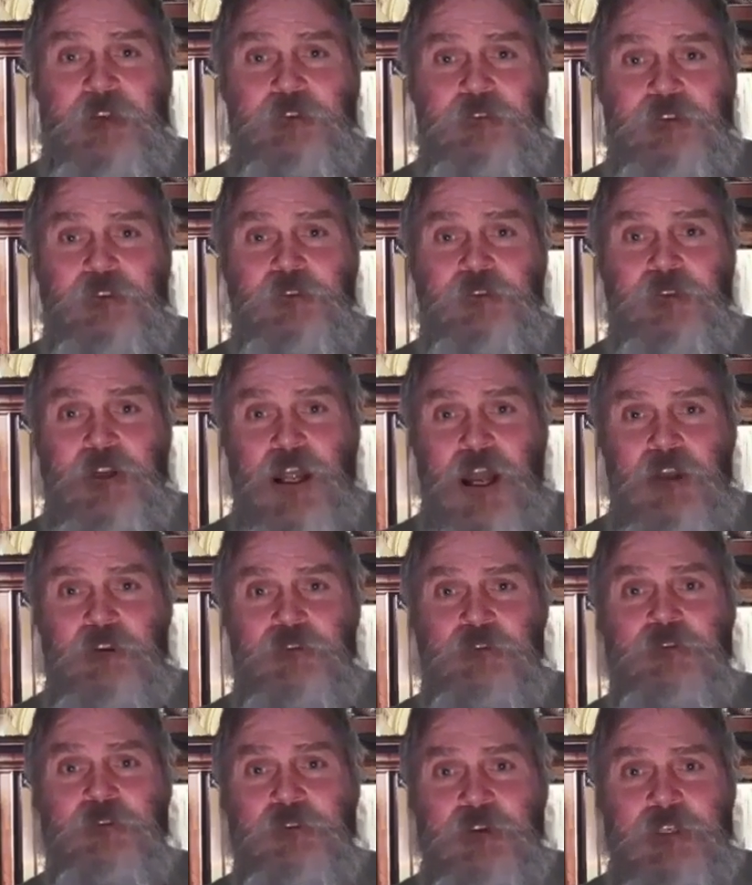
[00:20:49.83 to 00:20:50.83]
He
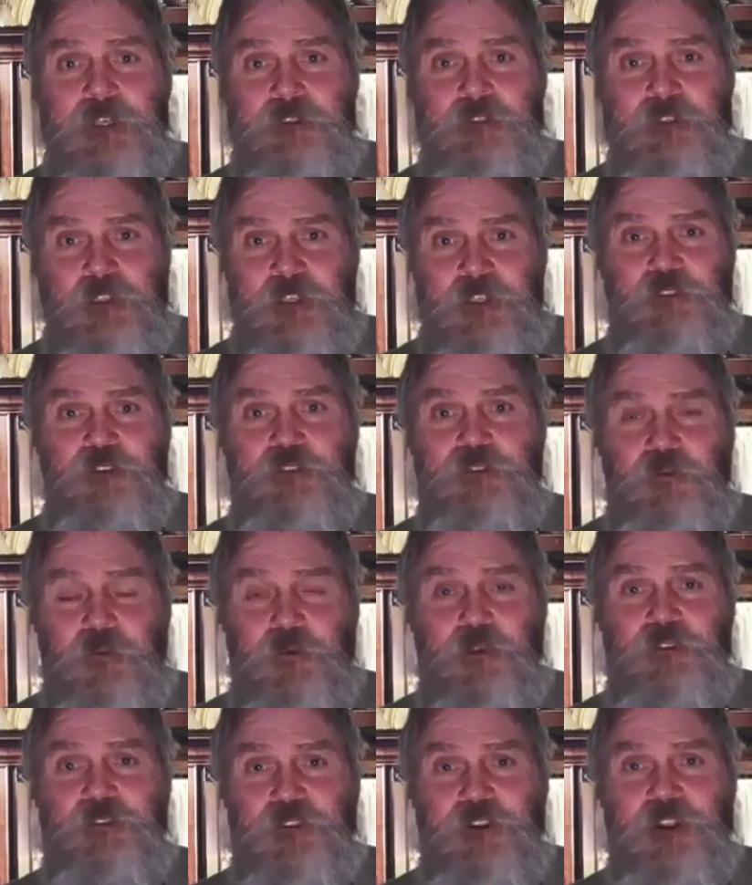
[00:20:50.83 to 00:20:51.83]
tells you concrete,
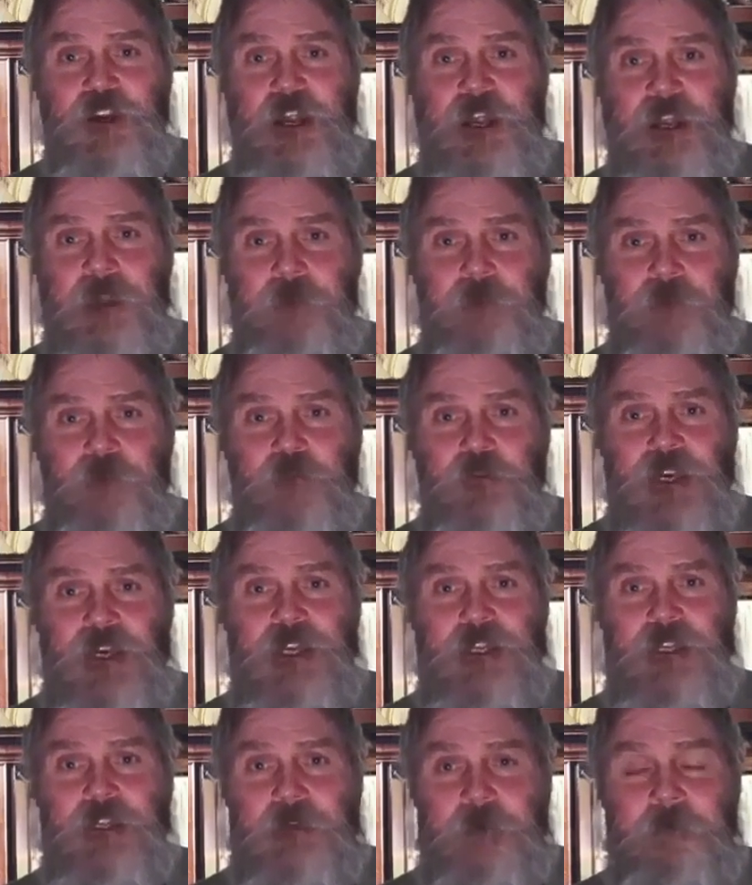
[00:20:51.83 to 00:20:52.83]
this is what's going to
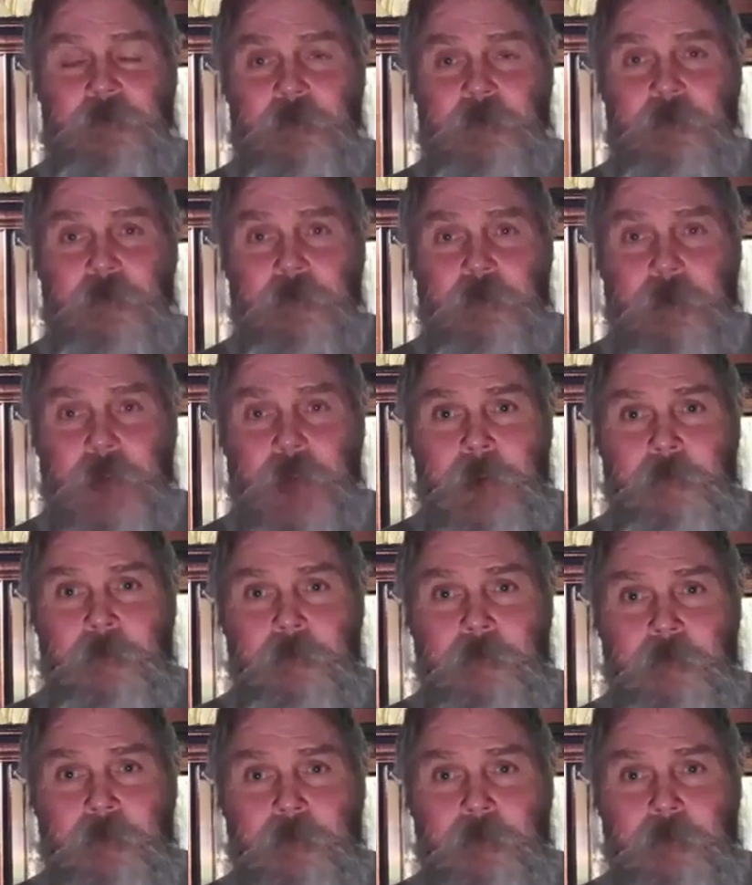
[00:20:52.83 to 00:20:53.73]
happen when I come.